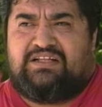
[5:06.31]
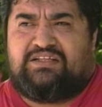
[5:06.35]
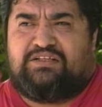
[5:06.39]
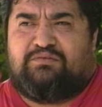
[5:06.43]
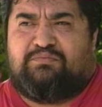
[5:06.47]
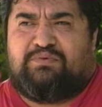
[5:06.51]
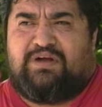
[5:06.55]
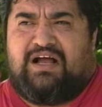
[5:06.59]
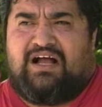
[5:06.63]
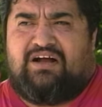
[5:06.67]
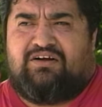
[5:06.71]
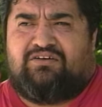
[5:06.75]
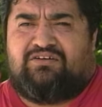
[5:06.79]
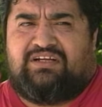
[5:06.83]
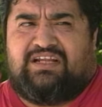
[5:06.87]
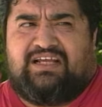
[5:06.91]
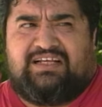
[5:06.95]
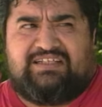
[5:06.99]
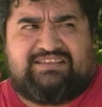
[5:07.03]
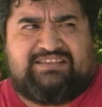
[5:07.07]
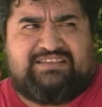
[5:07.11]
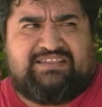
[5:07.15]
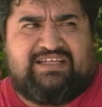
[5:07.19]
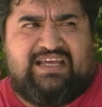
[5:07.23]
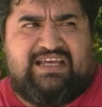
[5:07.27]
the
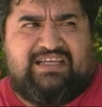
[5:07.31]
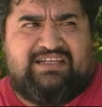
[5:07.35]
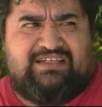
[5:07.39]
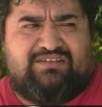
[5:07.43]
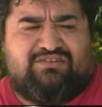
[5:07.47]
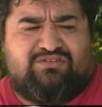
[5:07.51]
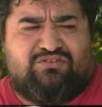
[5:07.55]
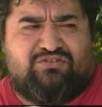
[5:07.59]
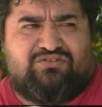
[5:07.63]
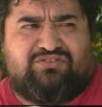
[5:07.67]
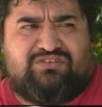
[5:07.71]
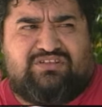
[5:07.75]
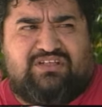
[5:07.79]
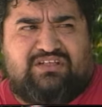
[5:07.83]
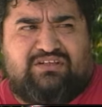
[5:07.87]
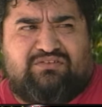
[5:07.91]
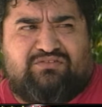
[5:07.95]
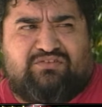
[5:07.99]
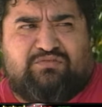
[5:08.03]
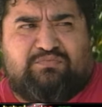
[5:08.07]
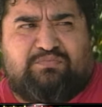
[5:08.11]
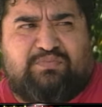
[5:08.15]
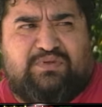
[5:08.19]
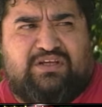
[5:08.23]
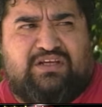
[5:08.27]
Baha'u'llah said, O son of
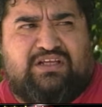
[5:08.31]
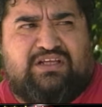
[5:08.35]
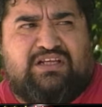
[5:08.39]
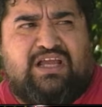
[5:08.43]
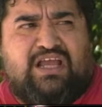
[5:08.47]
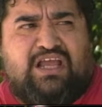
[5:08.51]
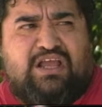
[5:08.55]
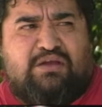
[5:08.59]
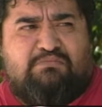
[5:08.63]
spirit,